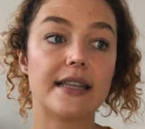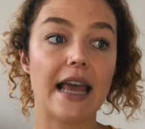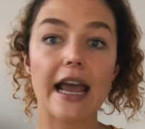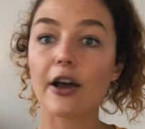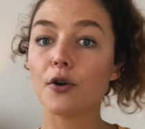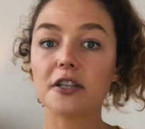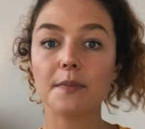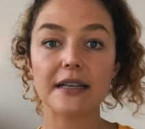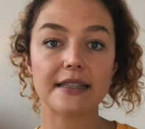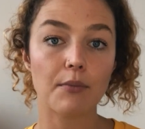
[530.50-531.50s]
they're going to
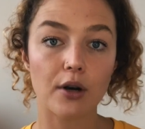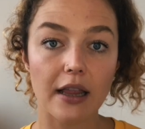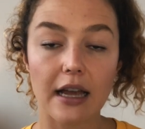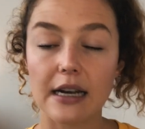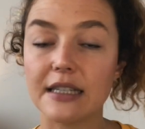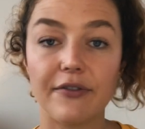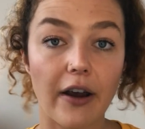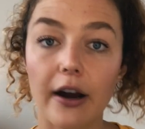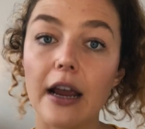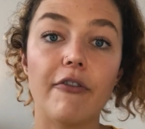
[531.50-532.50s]
be somebody that is
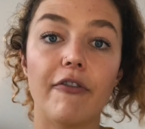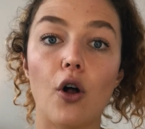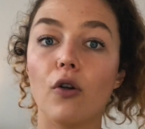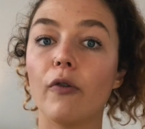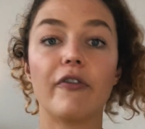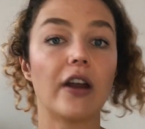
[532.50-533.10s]
very involved